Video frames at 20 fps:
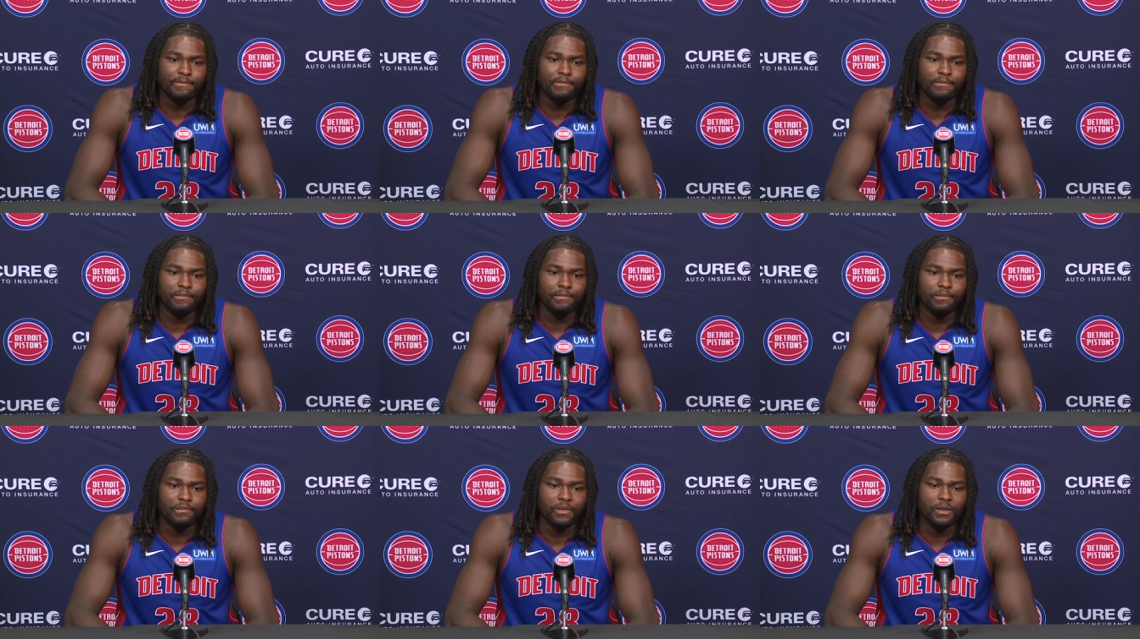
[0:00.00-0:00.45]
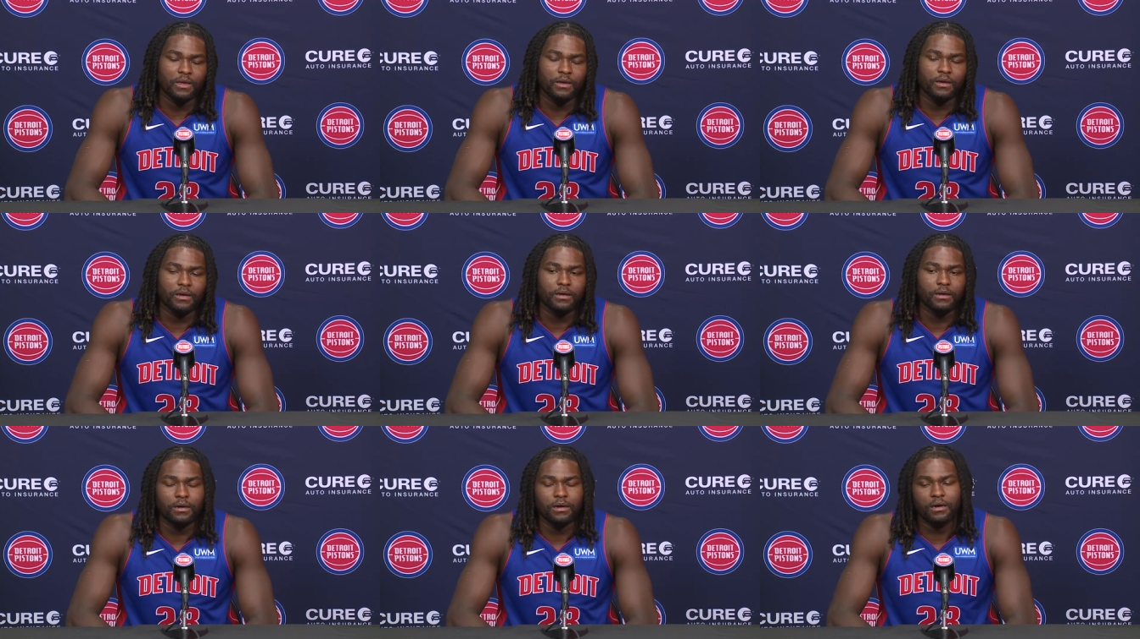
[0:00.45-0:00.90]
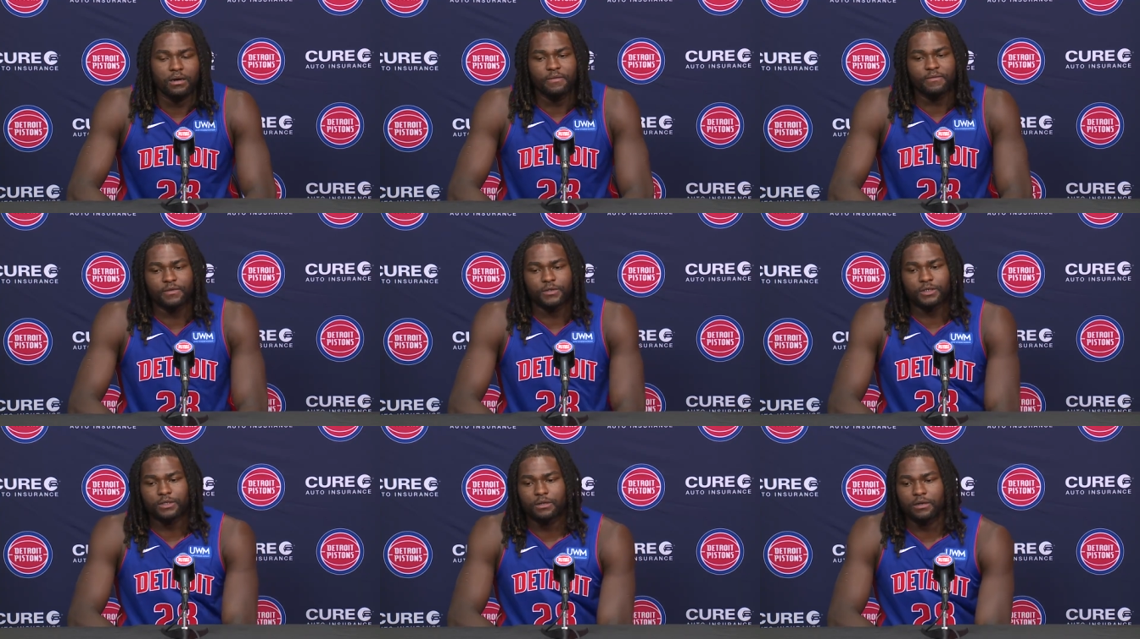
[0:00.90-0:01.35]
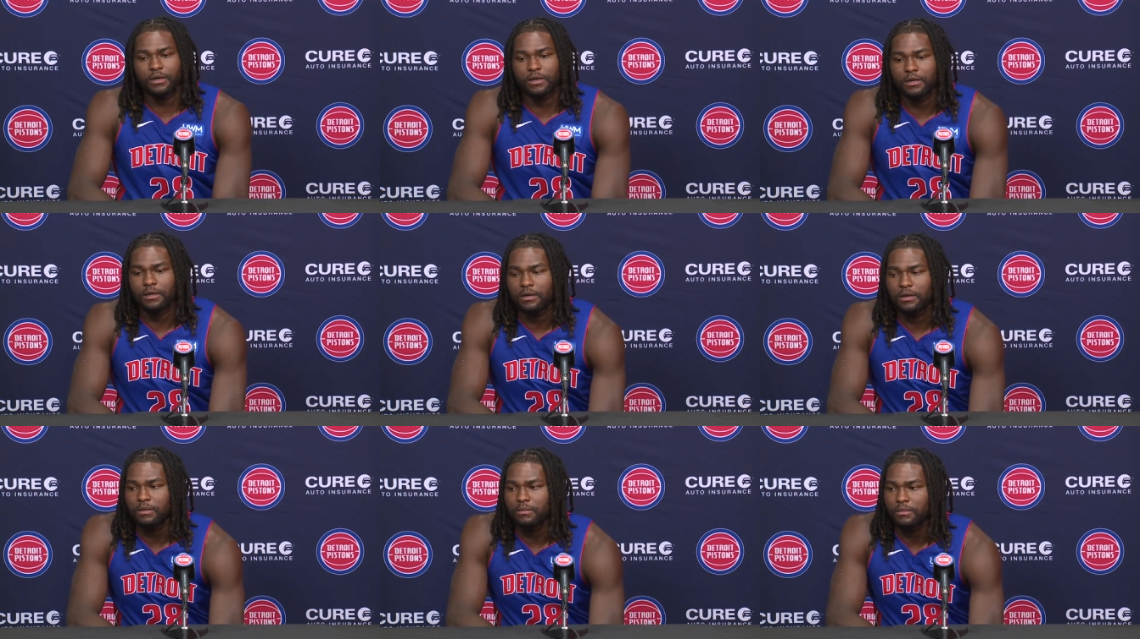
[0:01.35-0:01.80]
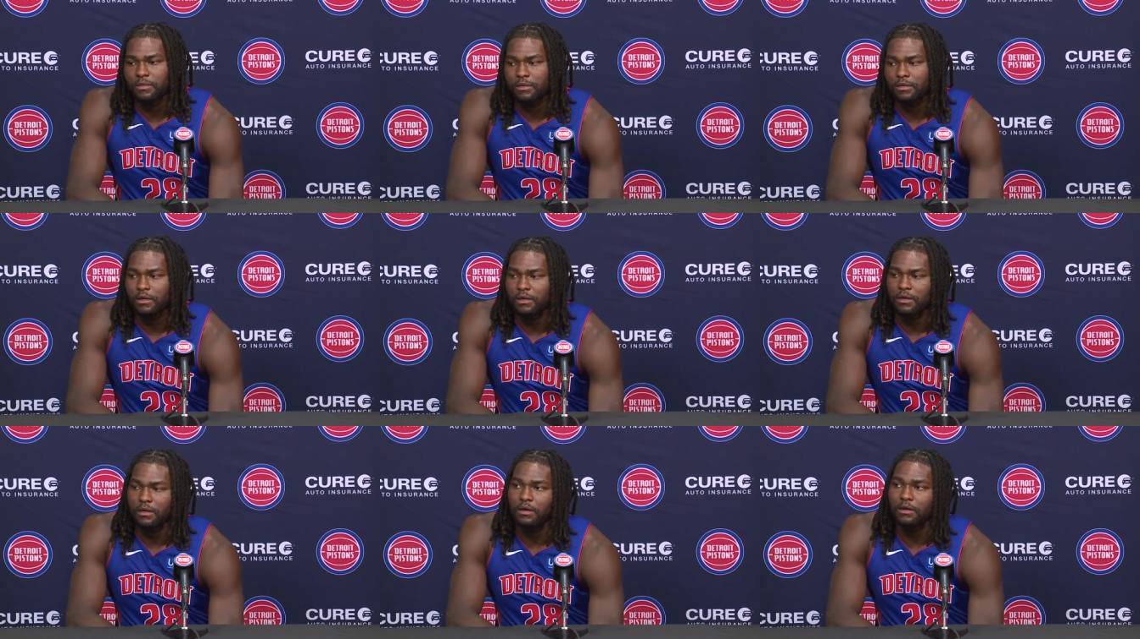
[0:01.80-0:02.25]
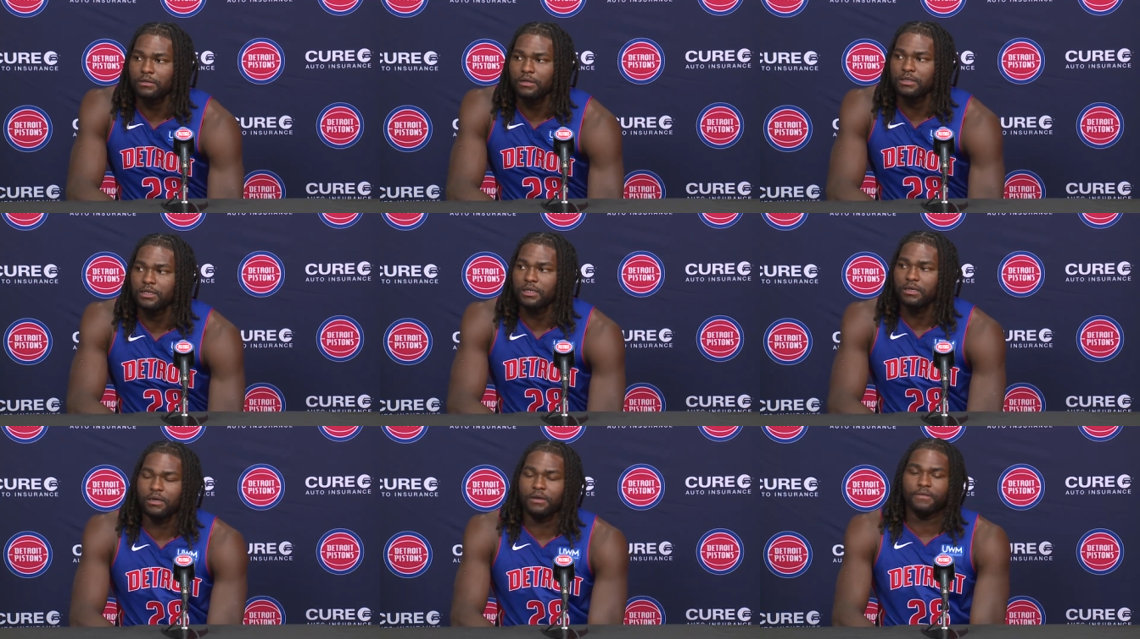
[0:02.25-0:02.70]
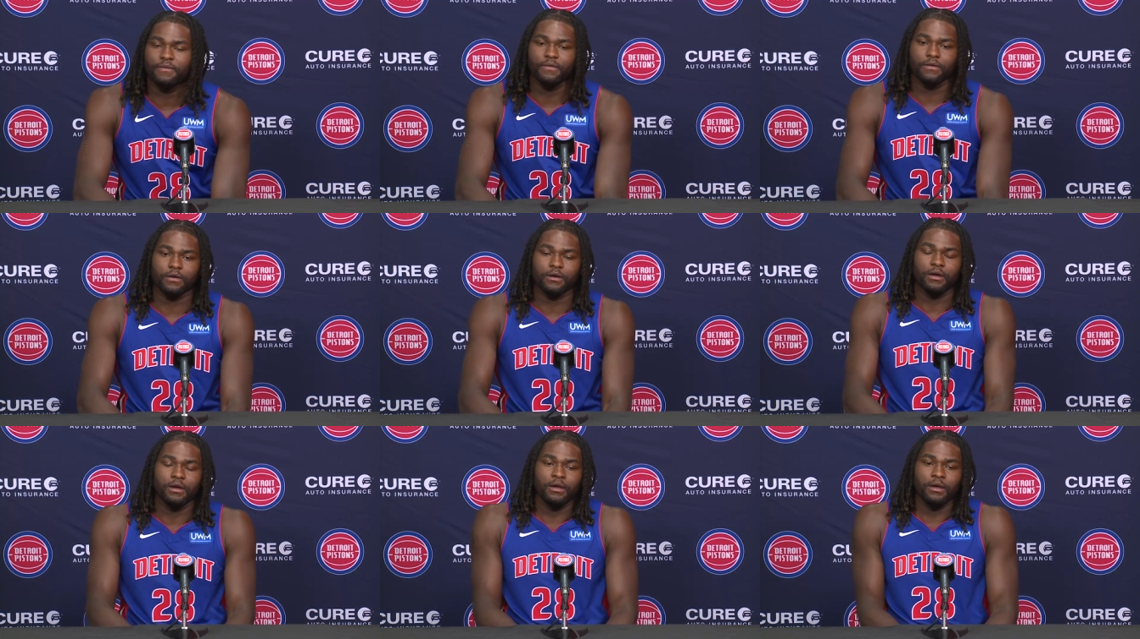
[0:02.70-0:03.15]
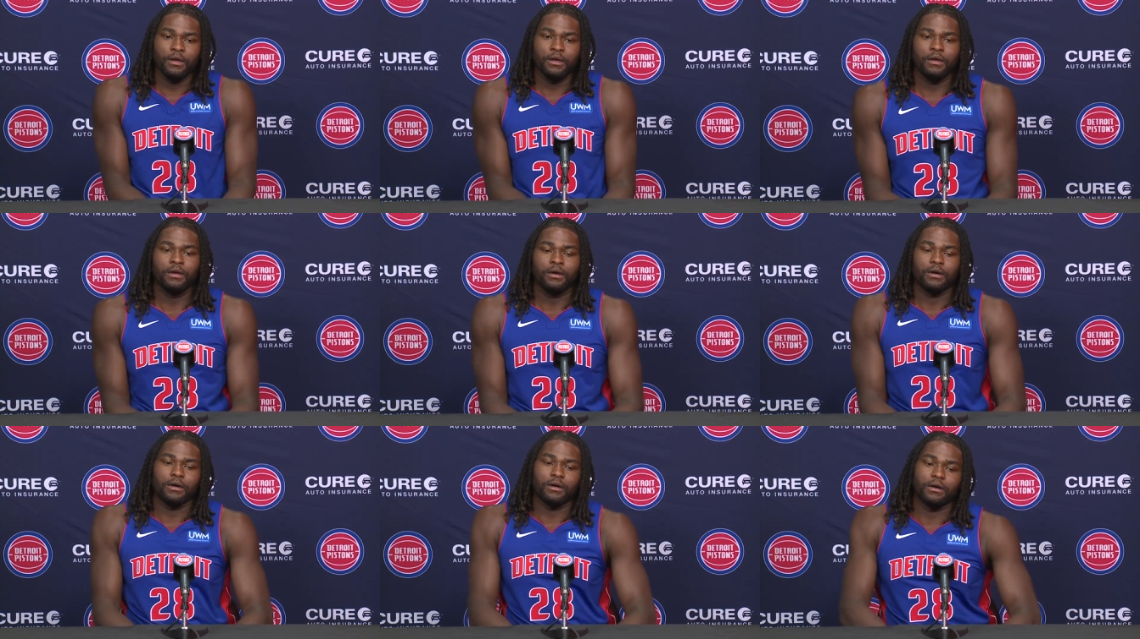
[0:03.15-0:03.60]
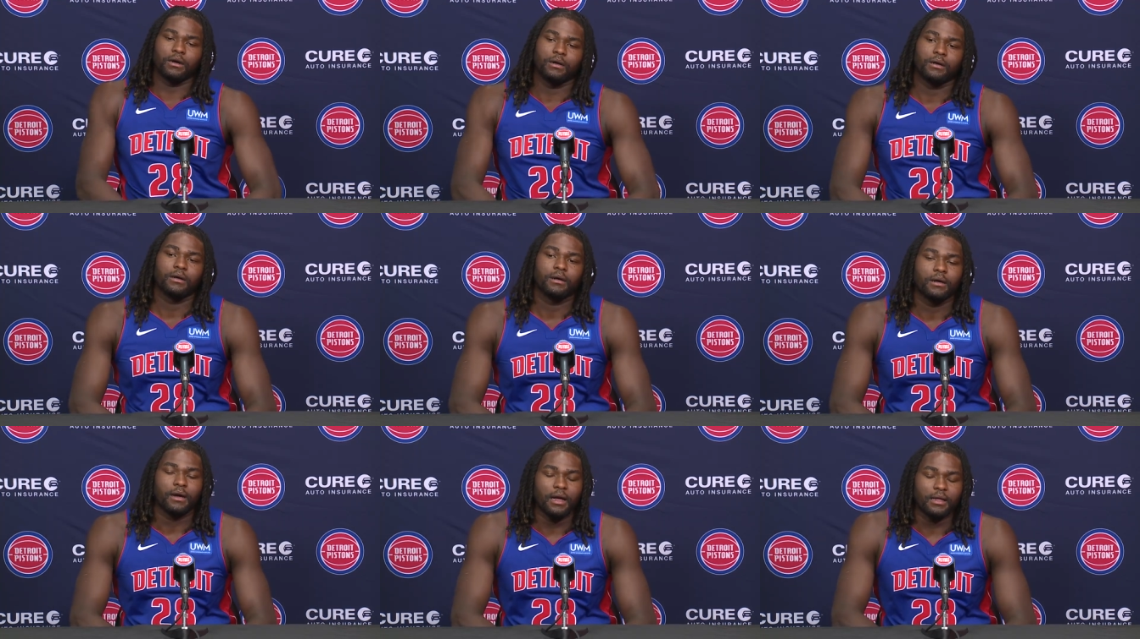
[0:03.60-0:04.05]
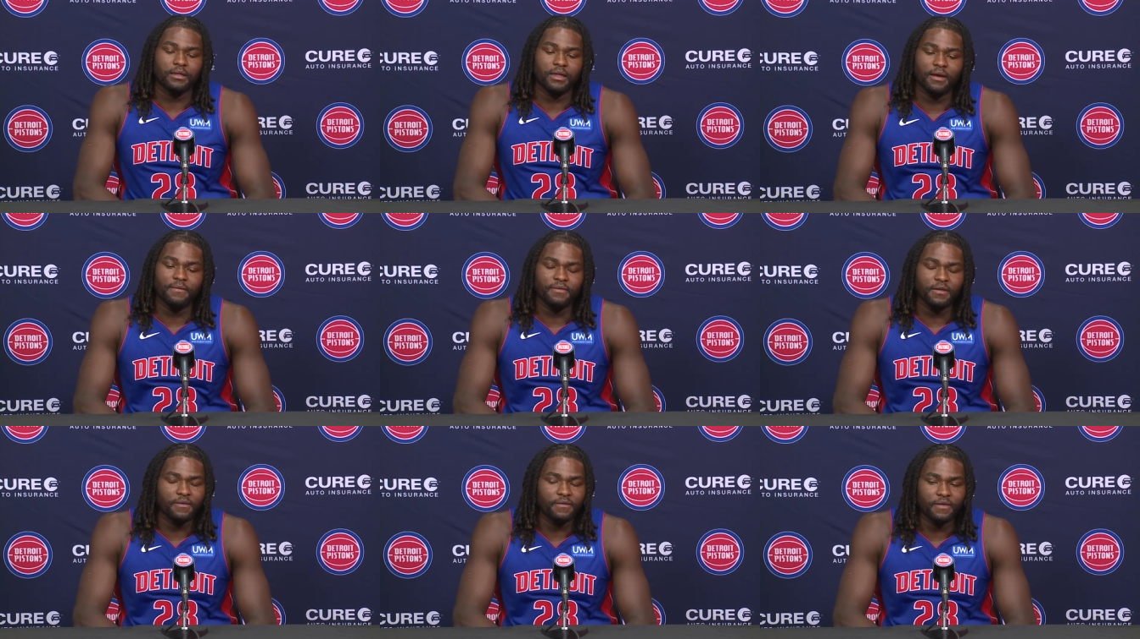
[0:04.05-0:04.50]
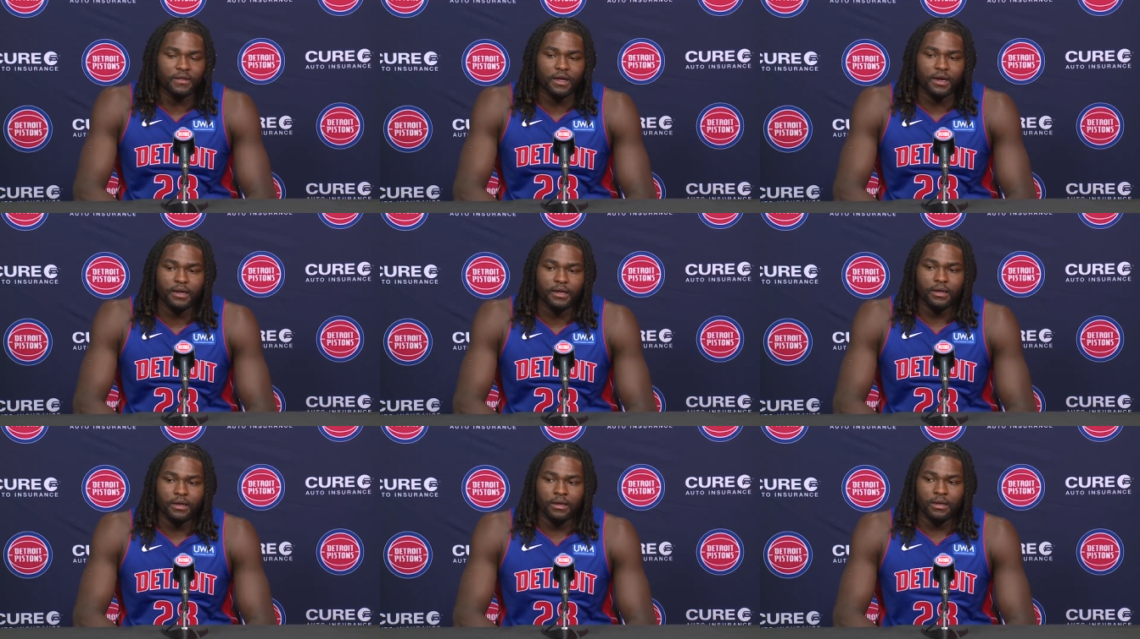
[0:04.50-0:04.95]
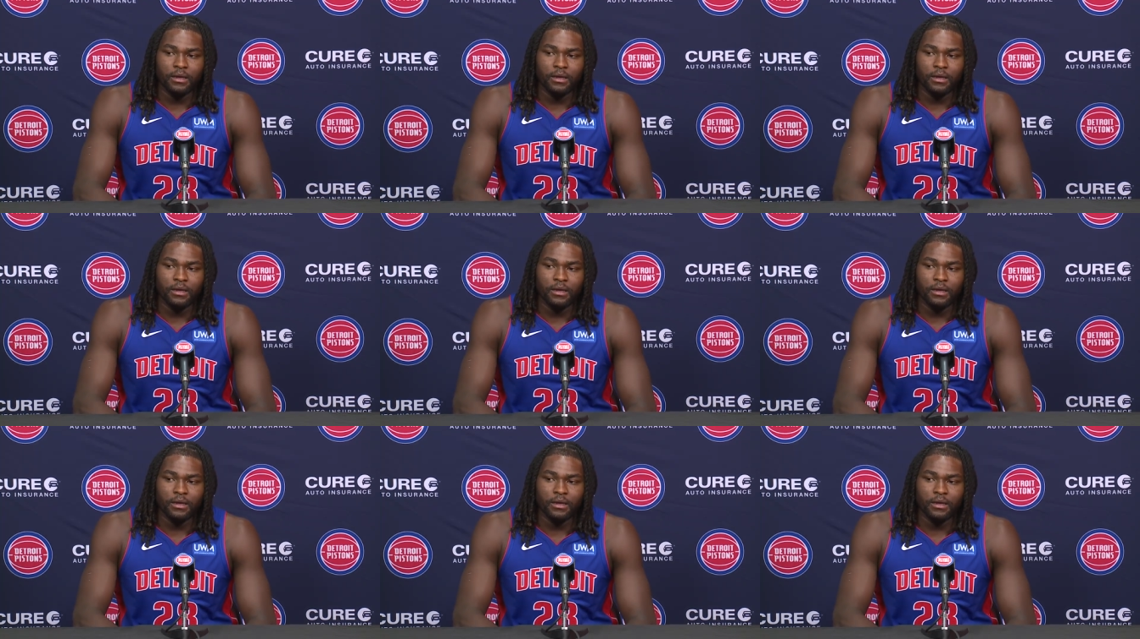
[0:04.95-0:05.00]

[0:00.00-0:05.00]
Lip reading: year? Yeah, for sure. You know, going into year four, I definitely feel like,